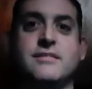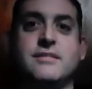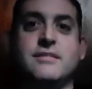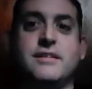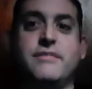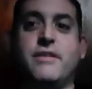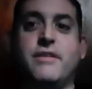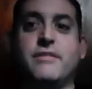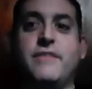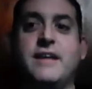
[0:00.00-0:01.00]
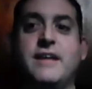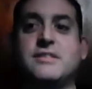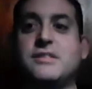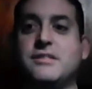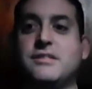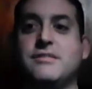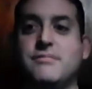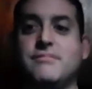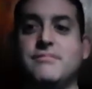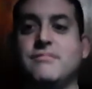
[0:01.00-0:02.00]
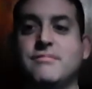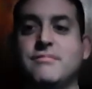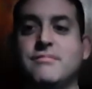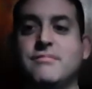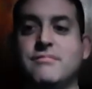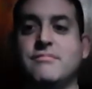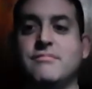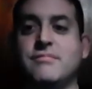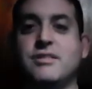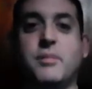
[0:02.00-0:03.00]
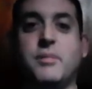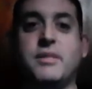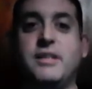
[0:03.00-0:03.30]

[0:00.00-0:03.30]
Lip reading: give other vets something to